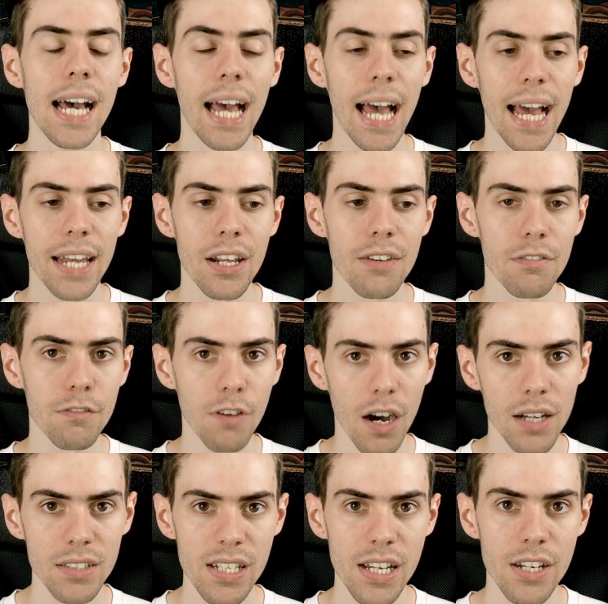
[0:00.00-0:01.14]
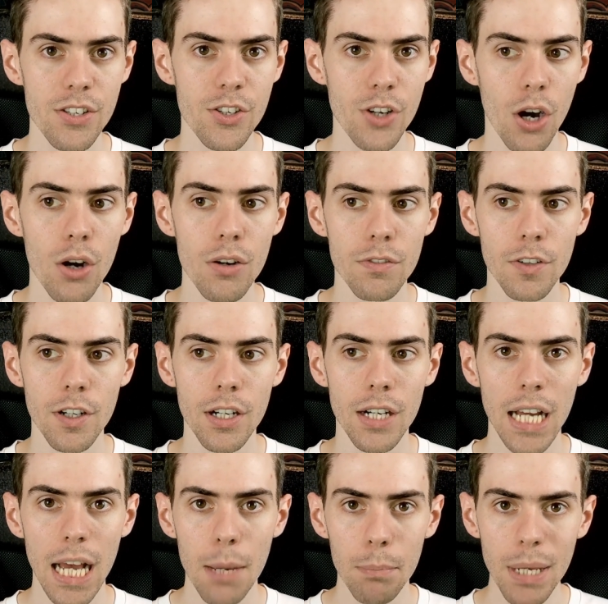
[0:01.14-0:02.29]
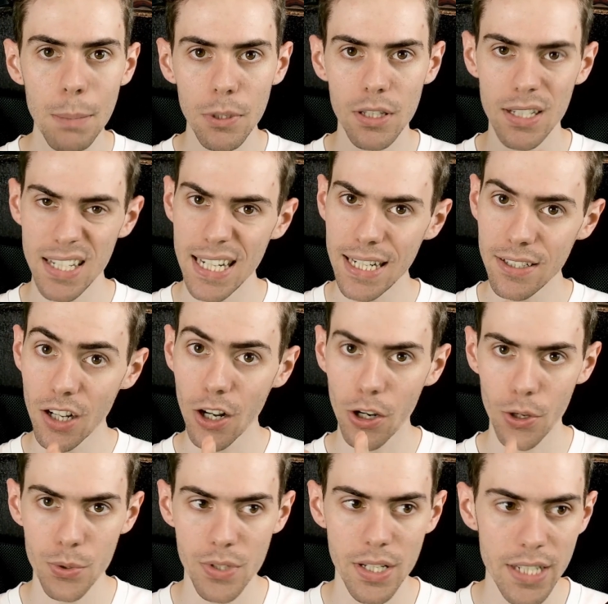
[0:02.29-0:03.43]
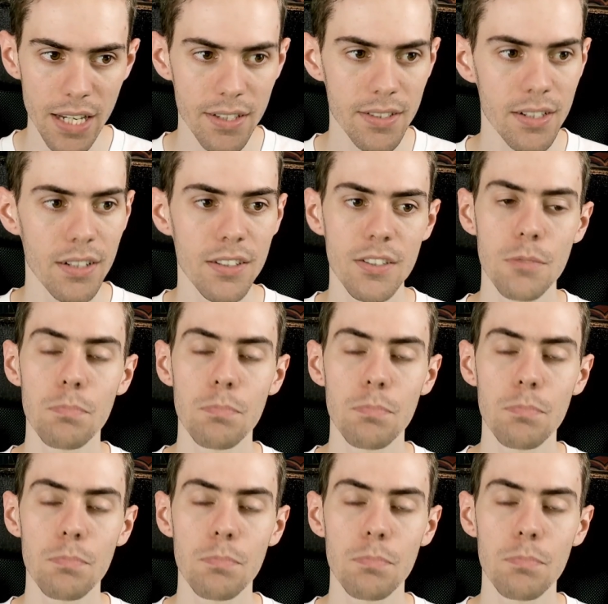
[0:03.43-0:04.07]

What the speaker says: an advantage over people that need to close a distance.